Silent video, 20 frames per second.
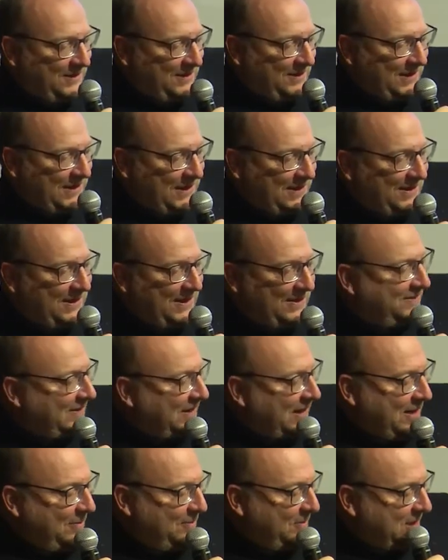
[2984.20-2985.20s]
at that
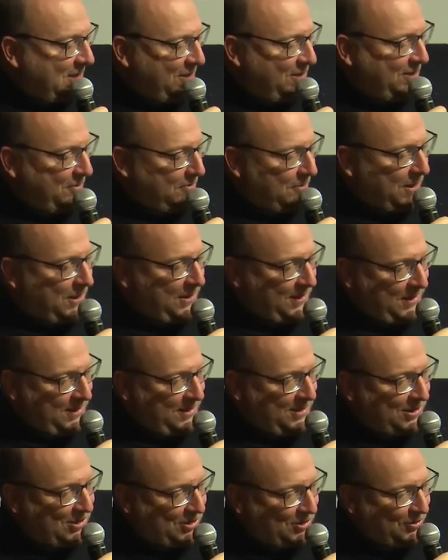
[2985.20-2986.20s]
time, 91,
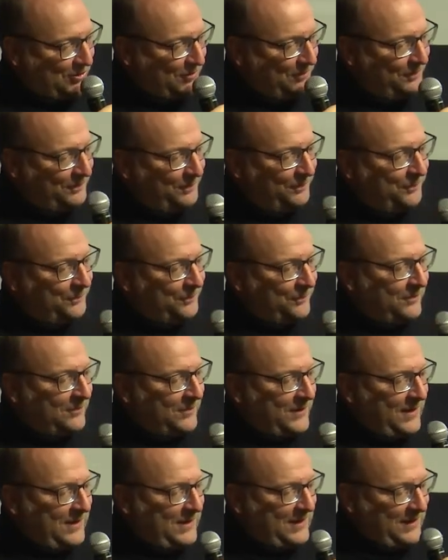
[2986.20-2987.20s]
92,
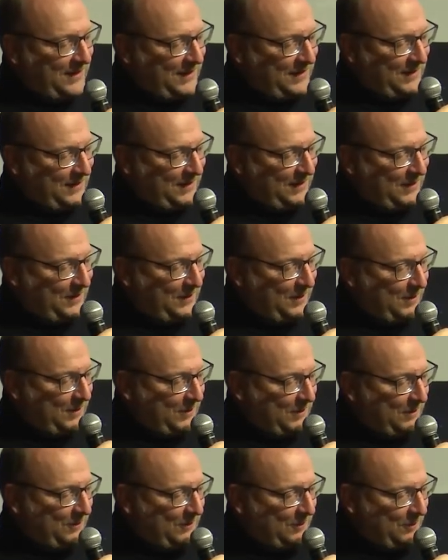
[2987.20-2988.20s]

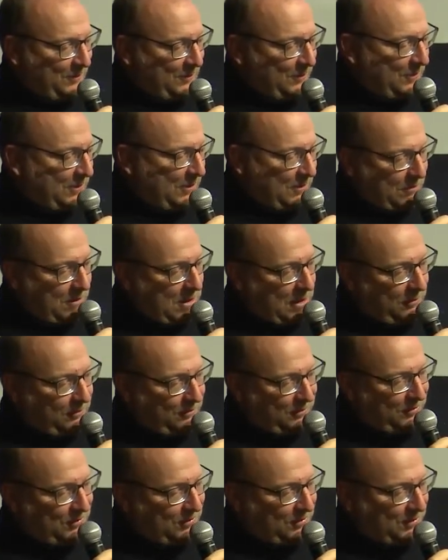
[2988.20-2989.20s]

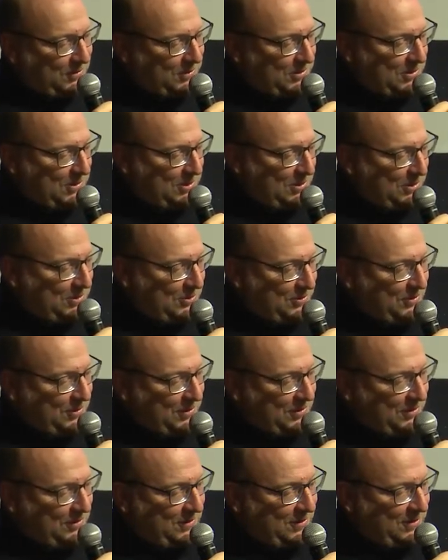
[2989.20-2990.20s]
around
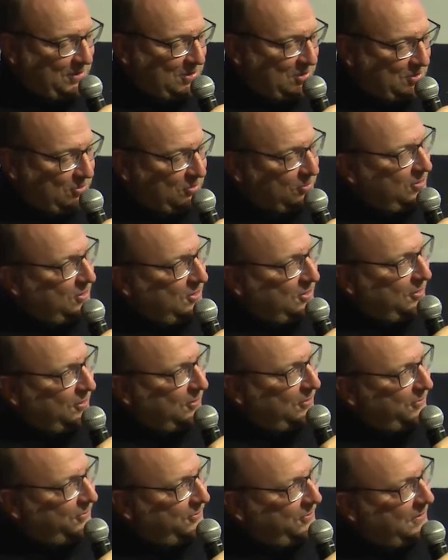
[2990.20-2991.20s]
the studio
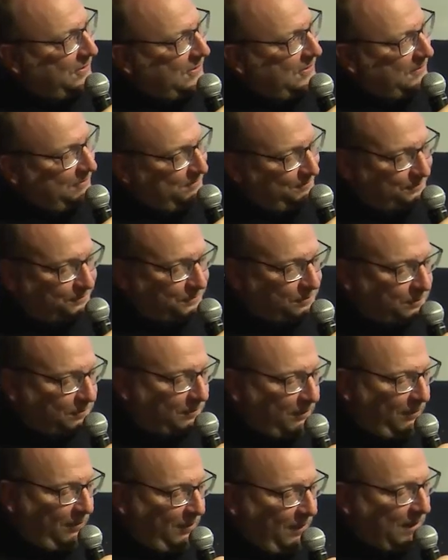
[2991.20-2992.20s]
of
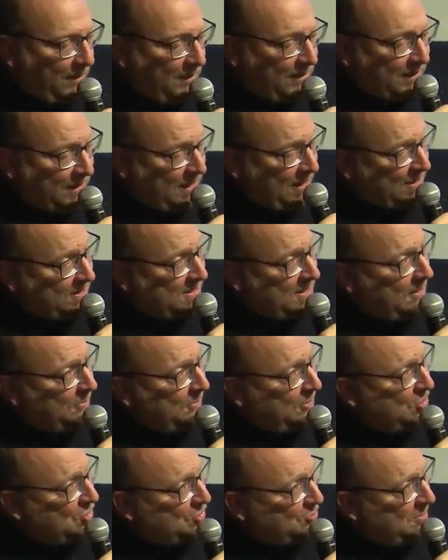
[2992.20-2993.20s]
Grega
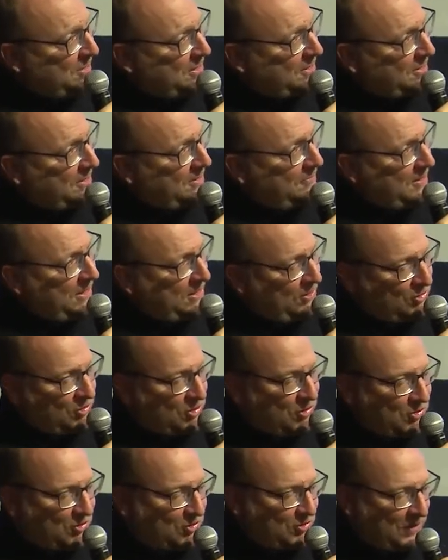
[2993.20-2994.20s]
Zemljić, Miha
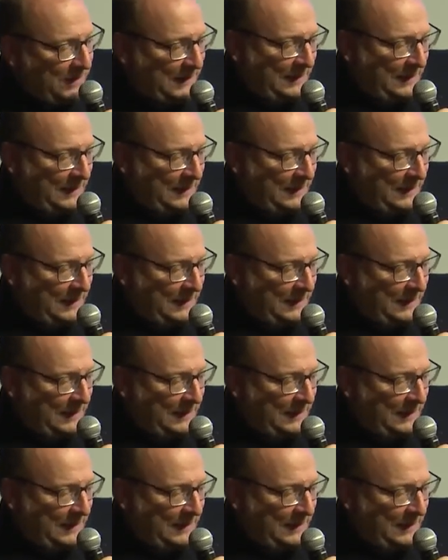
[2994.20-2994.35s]
Klemenčić,